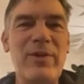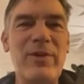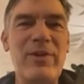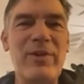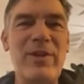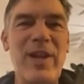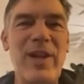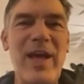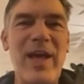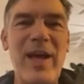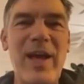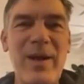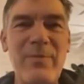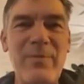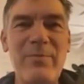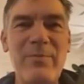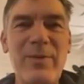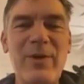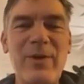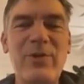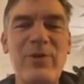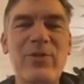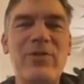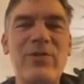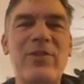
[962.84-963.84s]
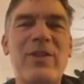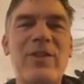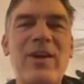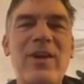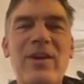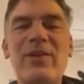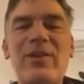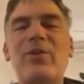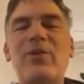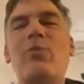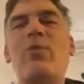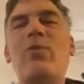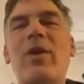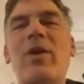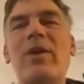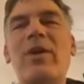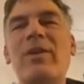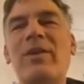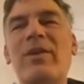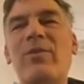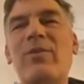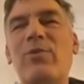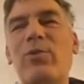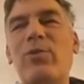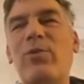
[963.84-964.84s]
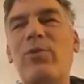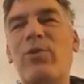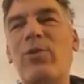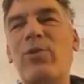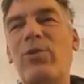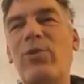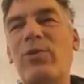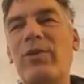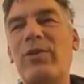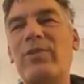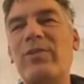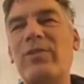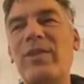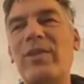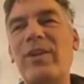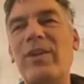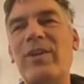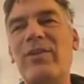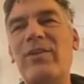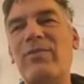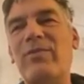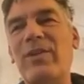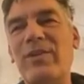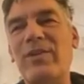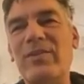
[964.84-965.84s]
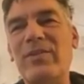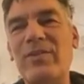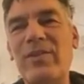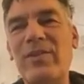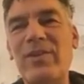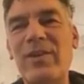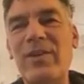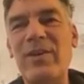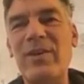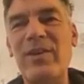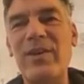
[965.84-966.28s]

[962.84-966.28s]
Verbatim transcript: in the lab because they are the one who always take risk